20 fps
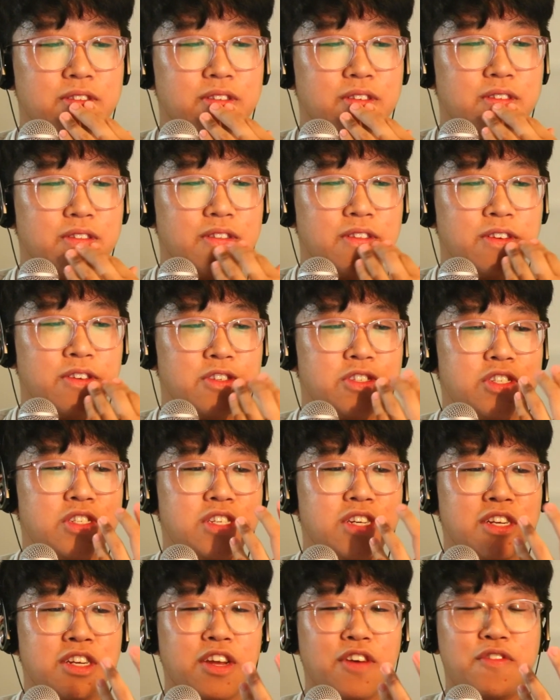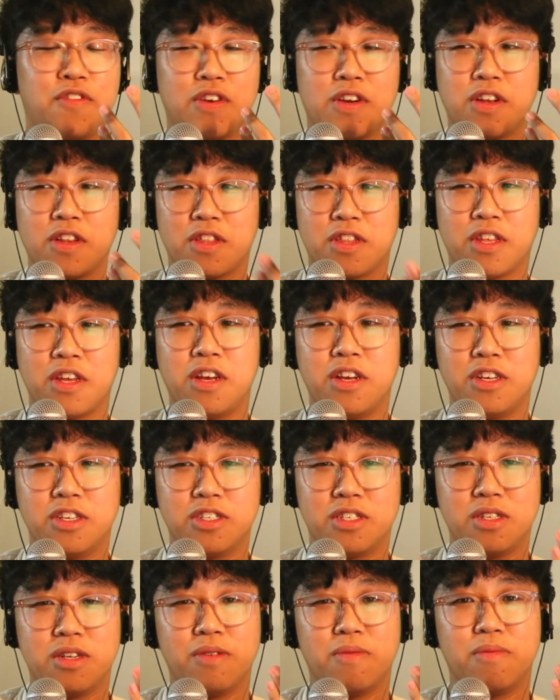There's significant
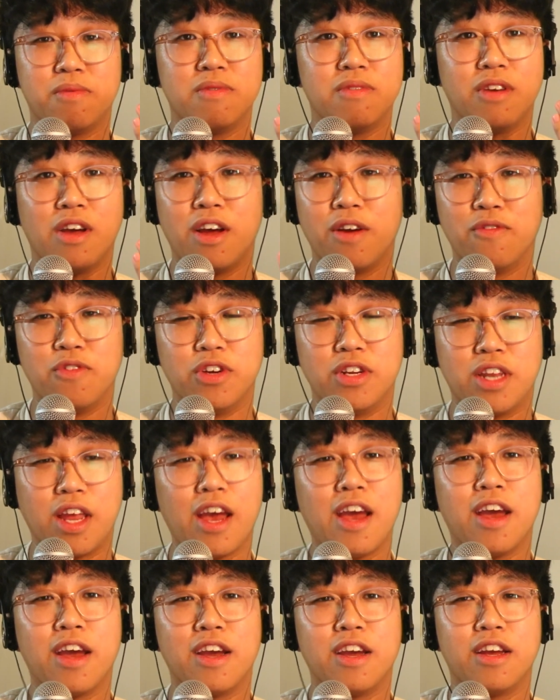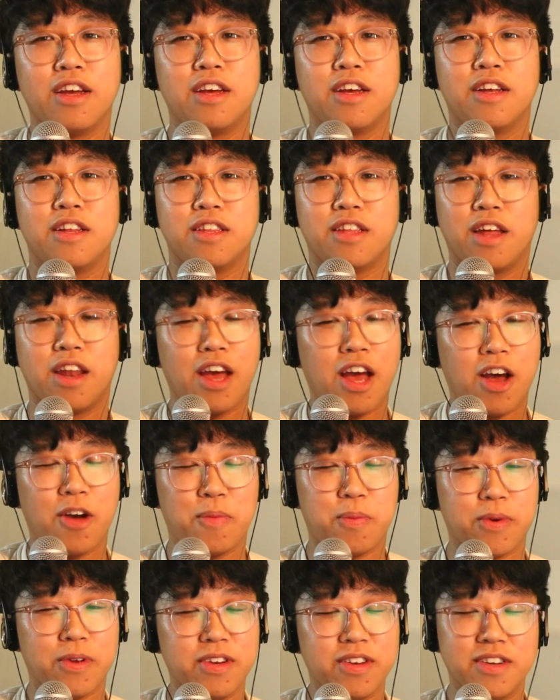things every day that
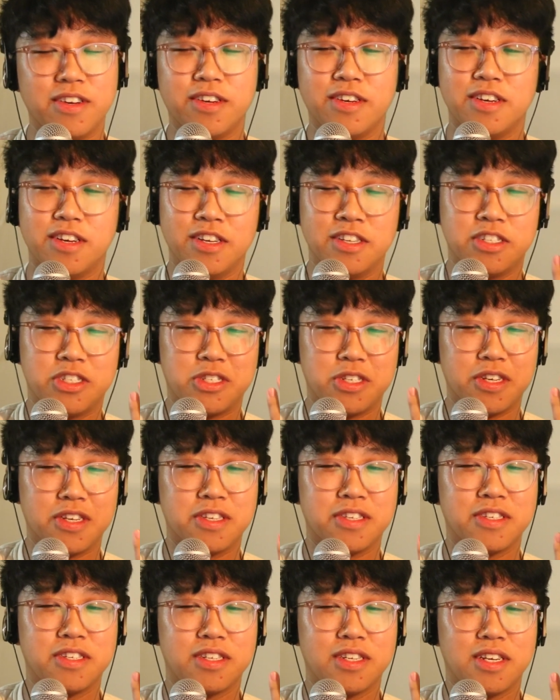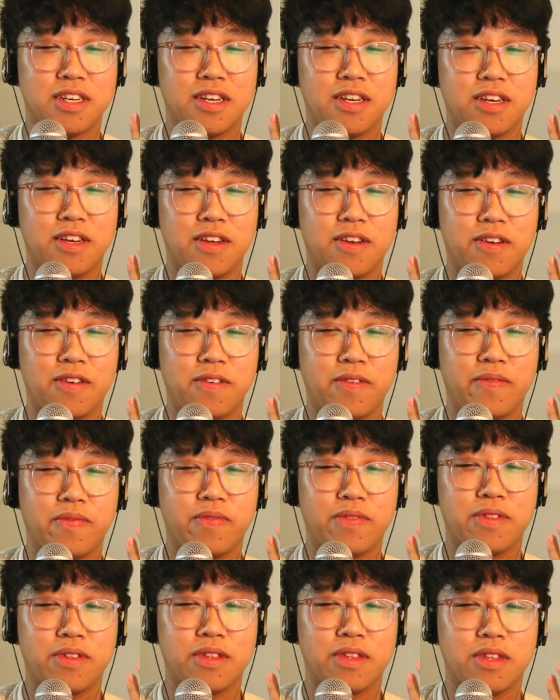happen. It's just
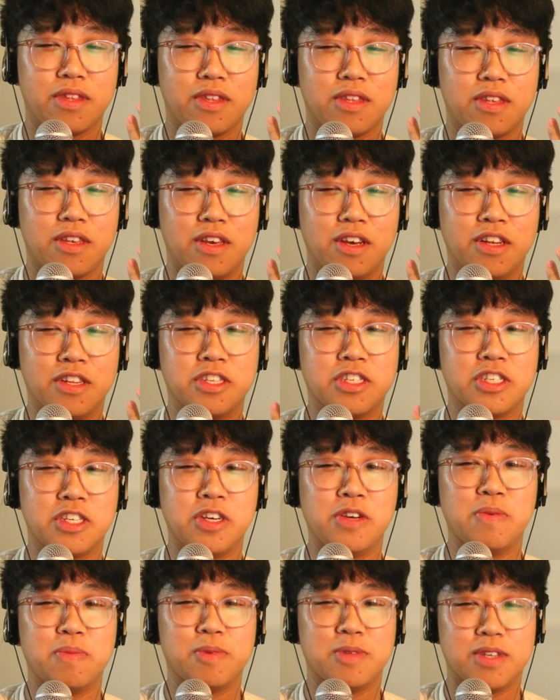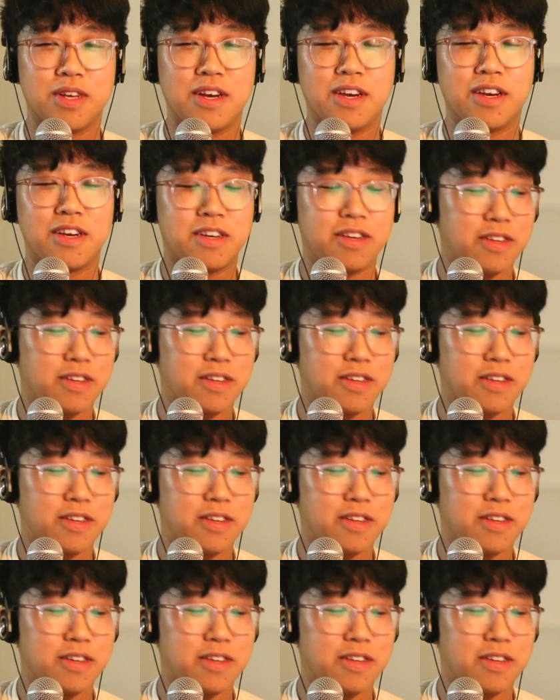it seems like